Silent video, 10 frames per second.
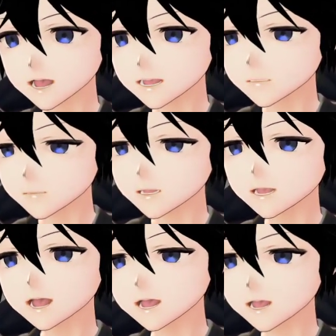above your
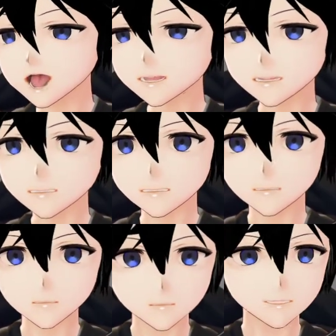keyboard,
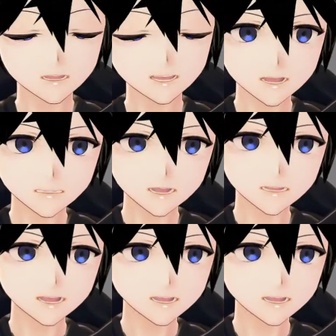around your neck,